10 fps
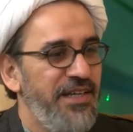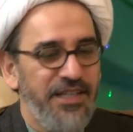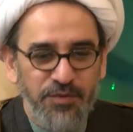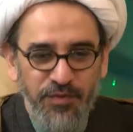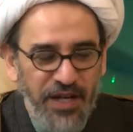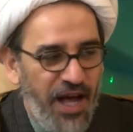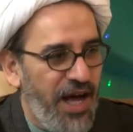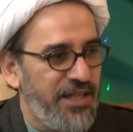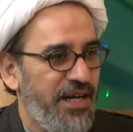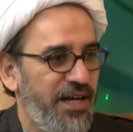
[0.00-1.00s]
It's
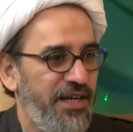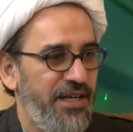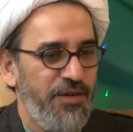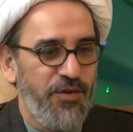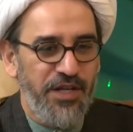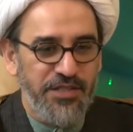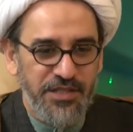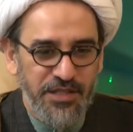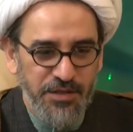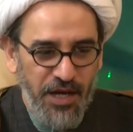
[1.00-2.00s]
Wilada. You know, it's
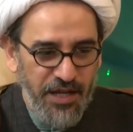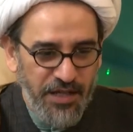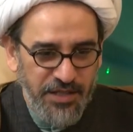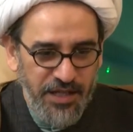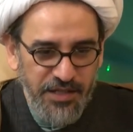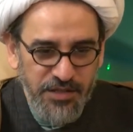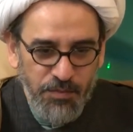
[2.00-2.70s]
Hazrat Ali is a